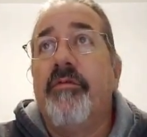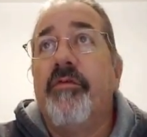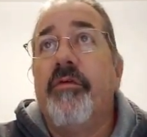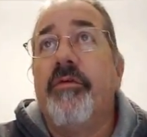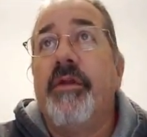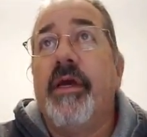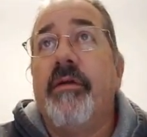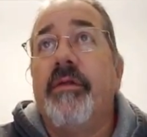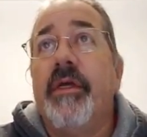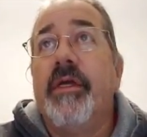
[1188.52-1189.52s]
further
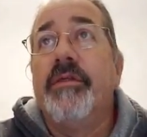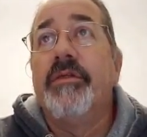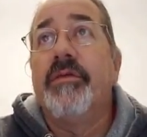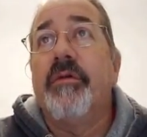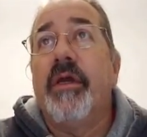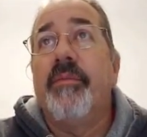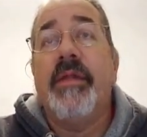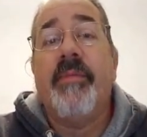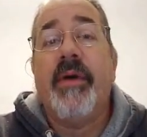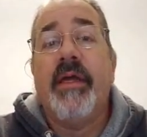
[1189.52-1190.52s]
down to the right,
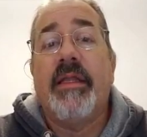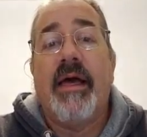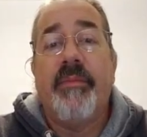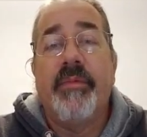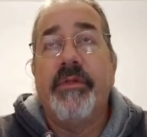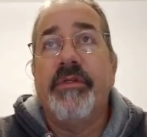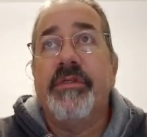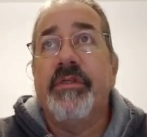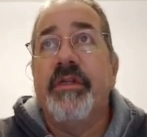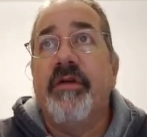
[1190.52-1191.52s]
not by a lot, but
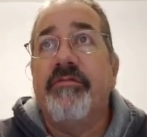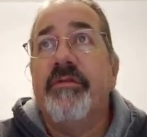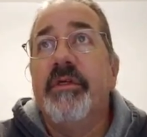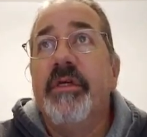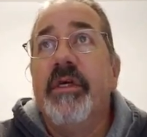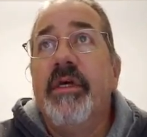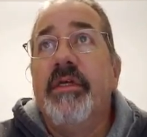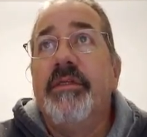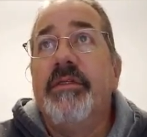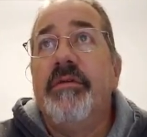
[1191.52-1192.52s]
just enough
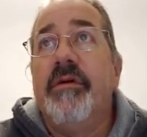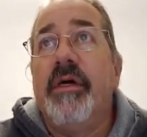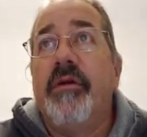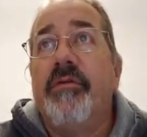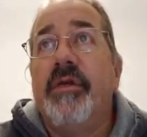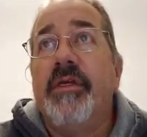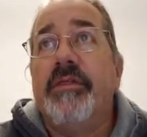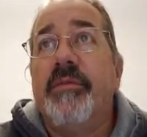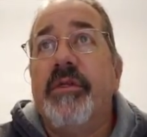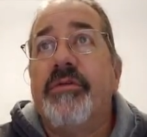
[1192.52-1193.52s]
to create
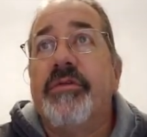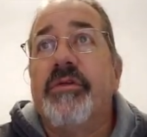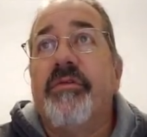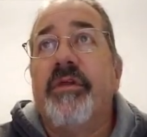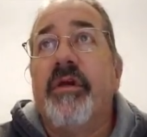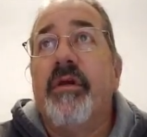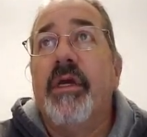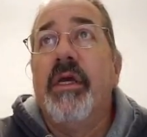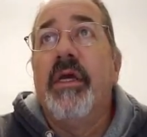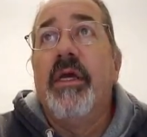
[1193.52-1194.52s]
some interest over there.
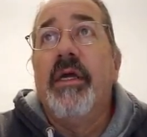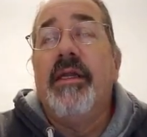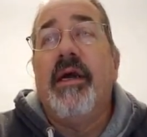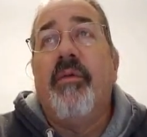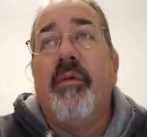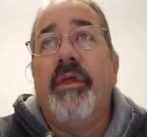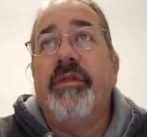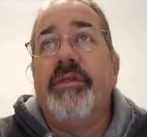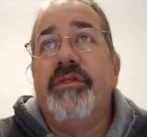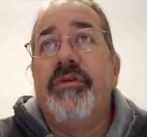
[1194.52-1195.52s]
Now in
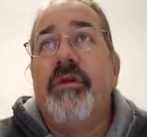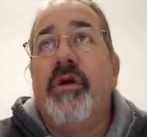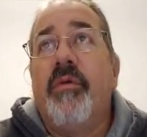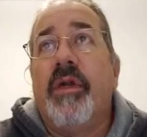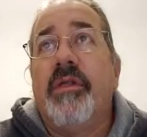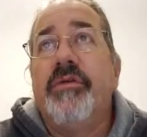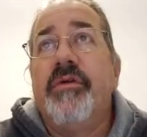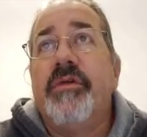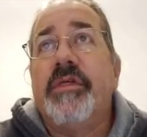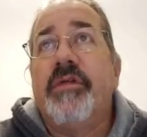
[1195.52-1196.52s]
the studio, what I'll
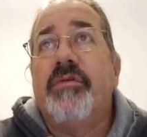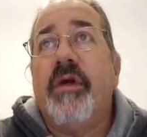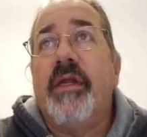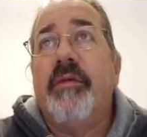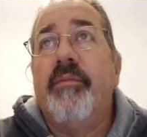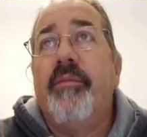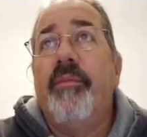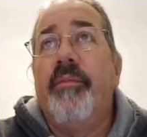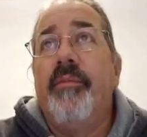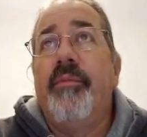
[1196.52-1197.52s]
do is I'll try to
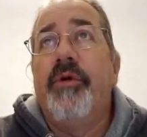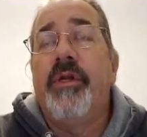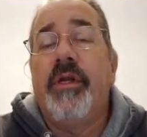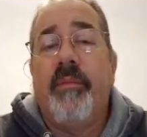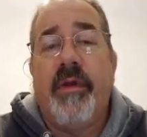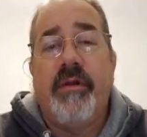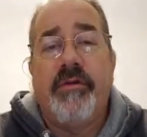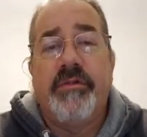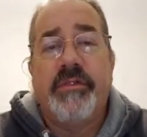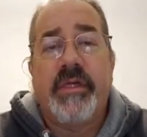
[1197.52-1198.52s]
put in a
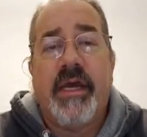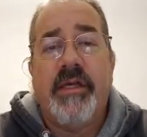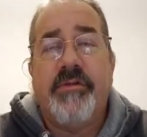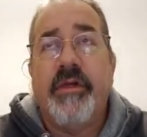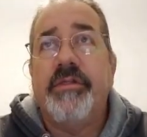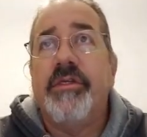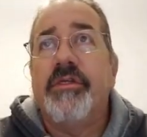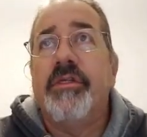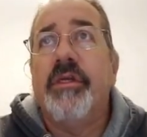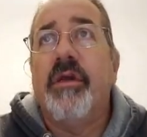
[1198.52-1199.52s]
better sky
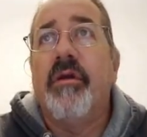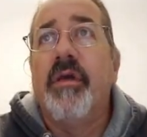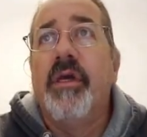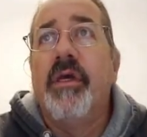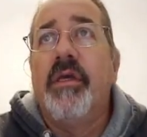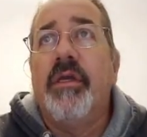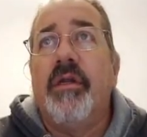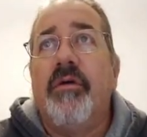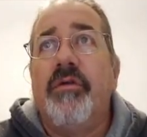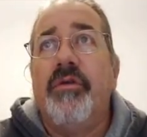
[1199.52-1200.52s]
transition there, you
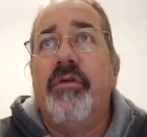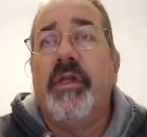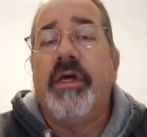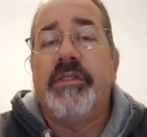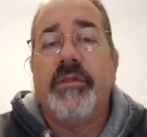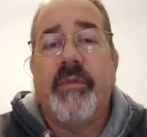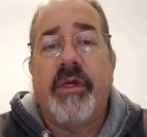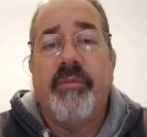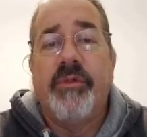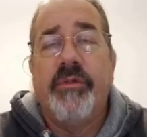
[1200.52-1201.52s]
know, utilizing
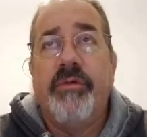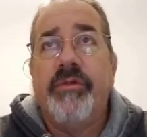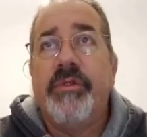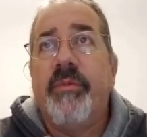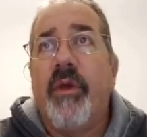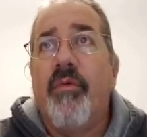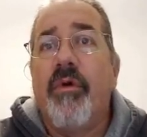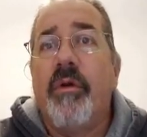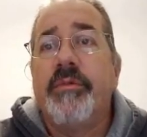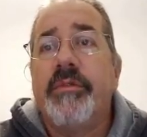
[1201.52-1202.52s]
blues and my
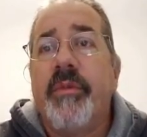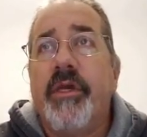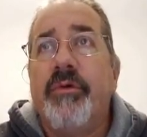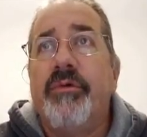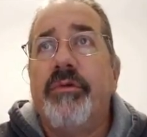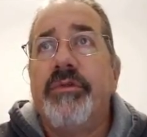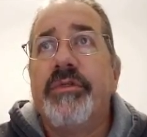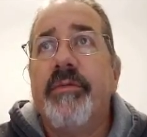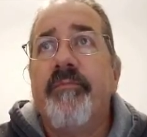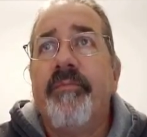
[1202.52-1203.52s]
warms and my
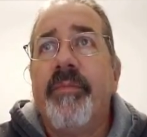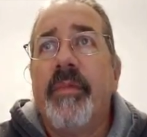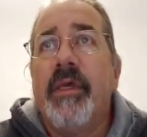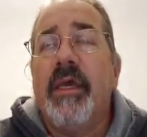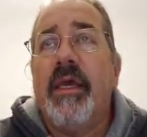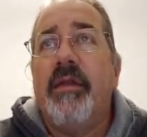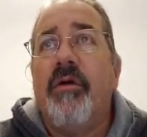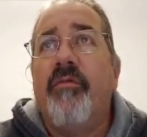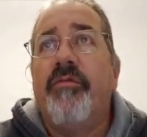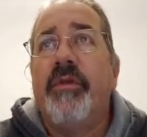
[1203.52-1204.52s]
cools, and
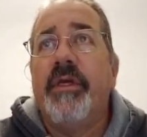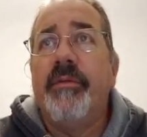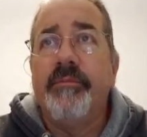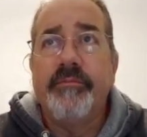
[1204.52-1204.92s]
hopefully